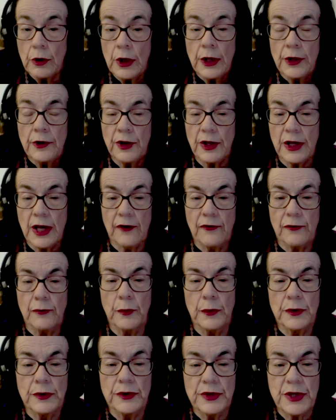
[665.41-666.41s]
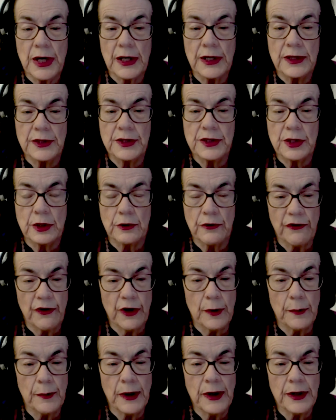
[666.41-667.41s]
The government has so far
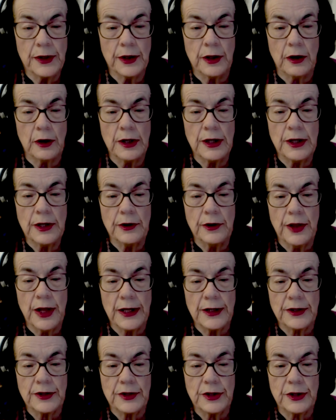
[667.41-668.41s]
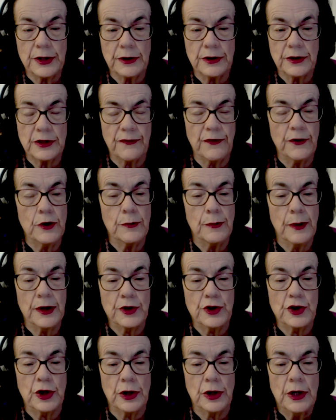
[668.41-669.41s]
made it clear that it's very
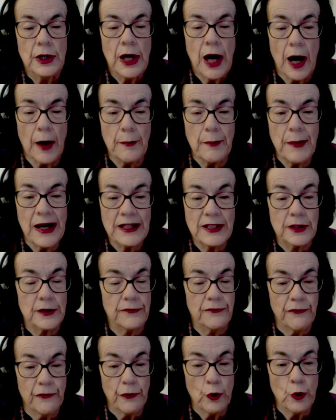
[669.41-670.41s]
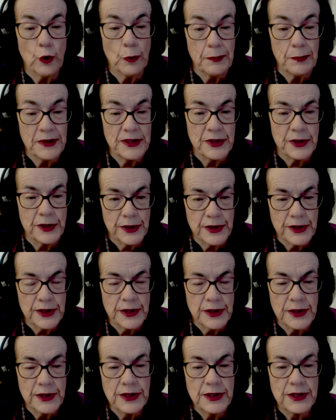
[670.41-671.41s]
much a matter for
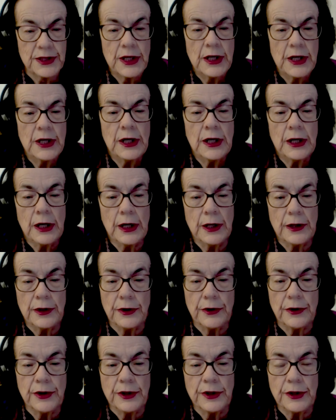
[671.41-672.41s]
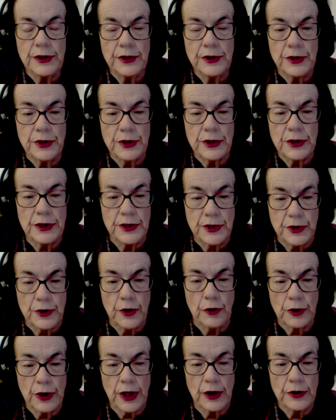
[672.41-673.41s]
businesses, and that it's
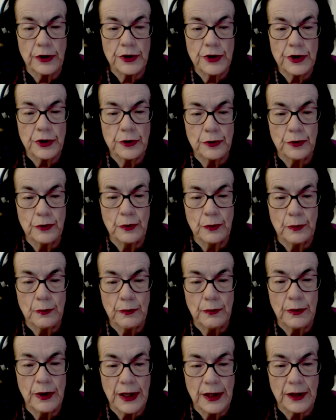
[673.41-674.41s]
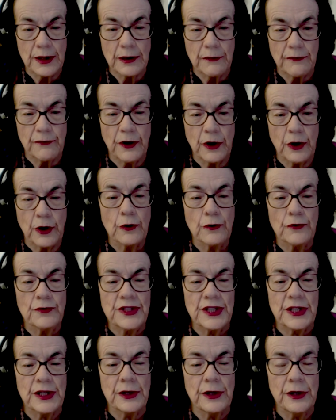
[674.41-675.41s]
not going to get involved
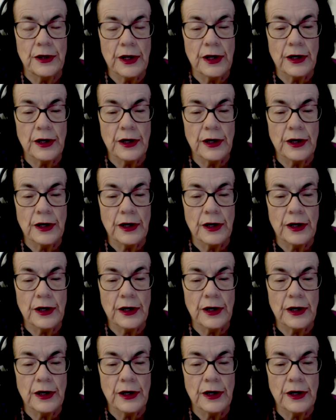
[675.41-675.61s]
in